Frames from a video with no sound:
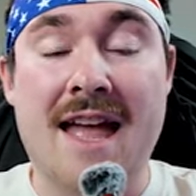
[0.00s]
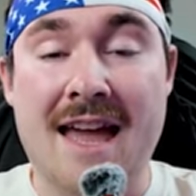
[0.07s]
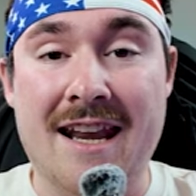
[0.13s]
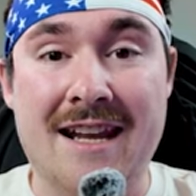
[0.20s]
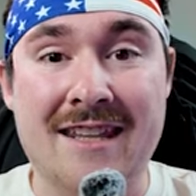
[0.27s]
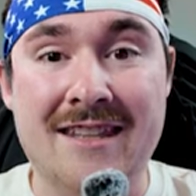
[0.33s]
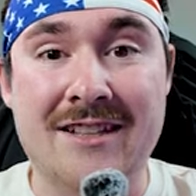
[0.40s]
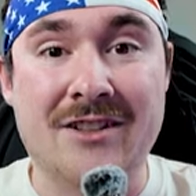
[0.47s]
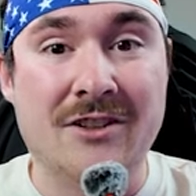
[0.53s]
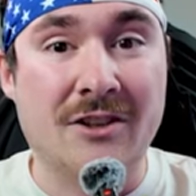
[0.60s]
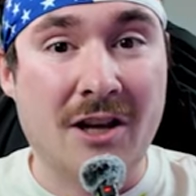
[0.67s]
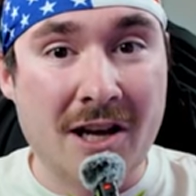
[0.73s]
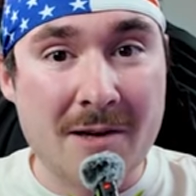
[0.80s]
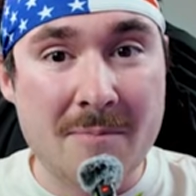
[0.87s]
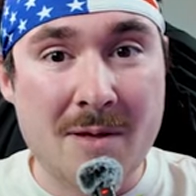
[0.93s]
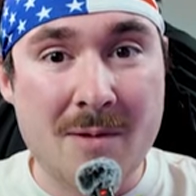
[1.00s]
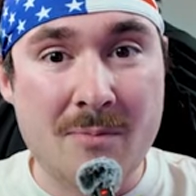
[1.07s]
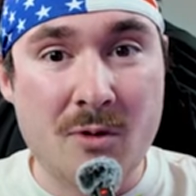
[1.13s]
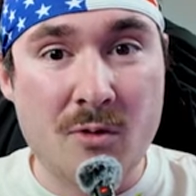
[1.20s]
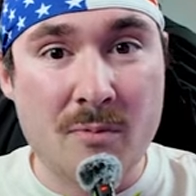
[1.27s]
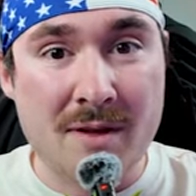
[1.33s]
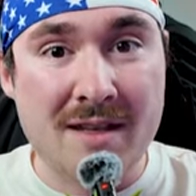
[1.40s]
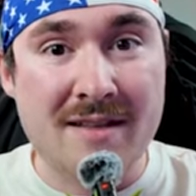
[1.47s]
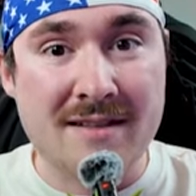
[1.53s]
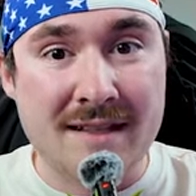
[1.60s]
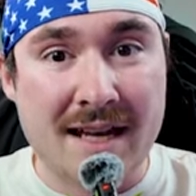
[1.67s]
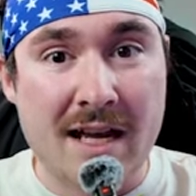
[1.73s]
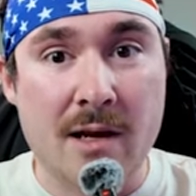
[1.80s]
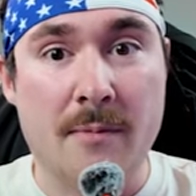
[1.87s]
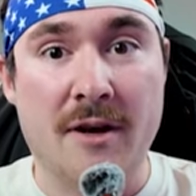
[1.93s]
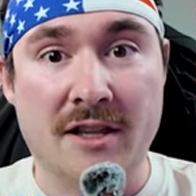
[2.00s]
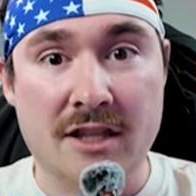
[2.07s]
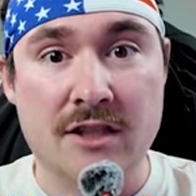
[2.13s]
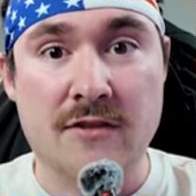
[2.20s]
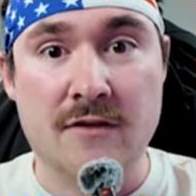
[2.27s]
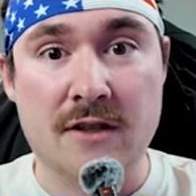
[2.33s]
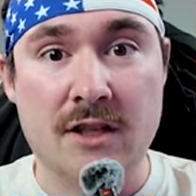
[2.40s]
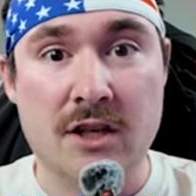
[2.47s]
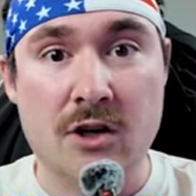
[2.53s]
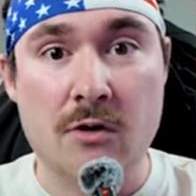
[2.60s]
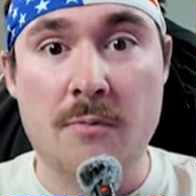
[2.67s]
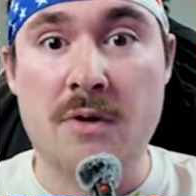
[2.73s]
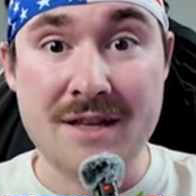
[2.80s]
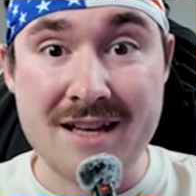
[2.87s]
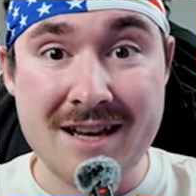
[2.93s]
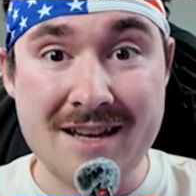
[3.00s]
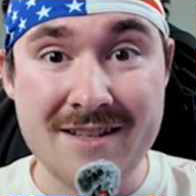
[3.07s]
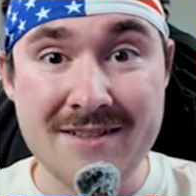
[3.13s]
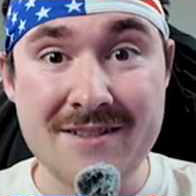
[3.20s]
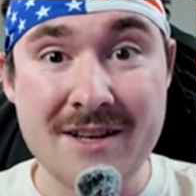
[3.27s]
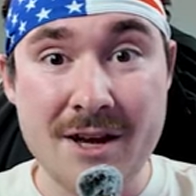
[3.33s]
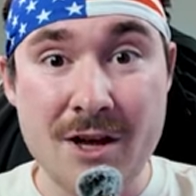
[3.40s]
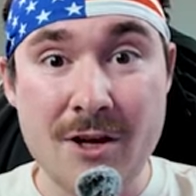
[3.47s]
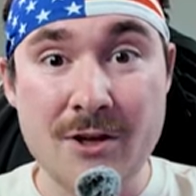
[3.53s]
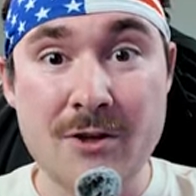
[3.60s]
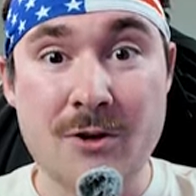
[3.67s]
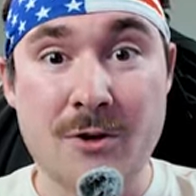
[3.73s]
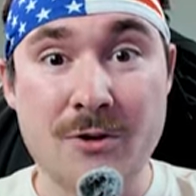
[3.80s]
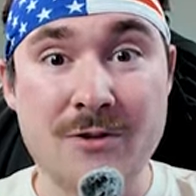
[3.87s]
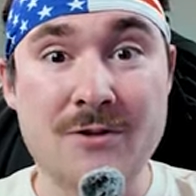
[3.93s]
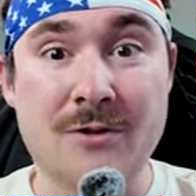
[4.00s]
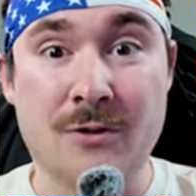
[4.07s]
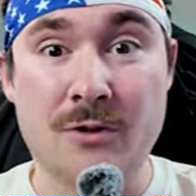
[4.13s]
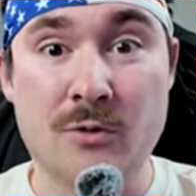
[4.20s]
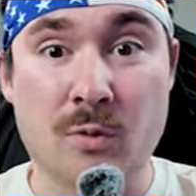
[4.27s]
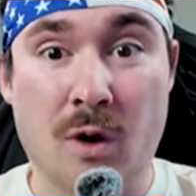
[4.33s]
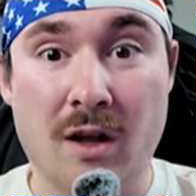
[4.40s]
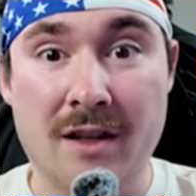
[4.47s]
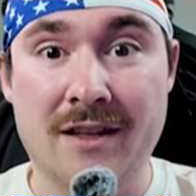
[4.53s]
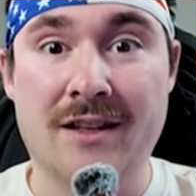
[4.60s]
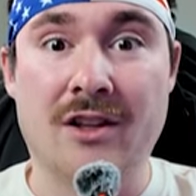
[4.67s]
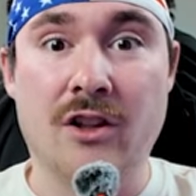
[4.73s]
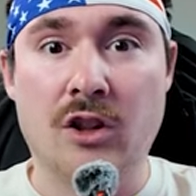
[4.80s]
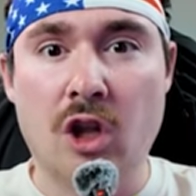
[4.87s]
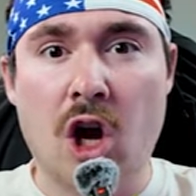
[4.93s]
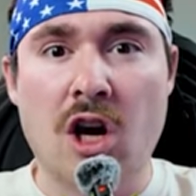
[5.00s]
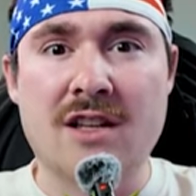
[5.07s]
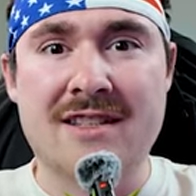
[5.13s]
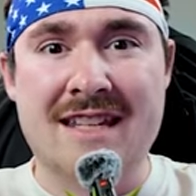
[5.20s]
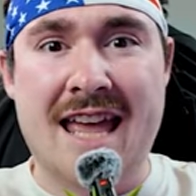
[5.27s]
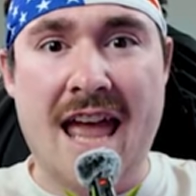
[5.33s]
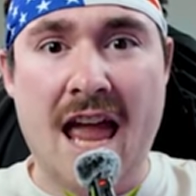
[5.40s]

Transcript: And I think a lot of people will be excited about this video because cold storage wallet locks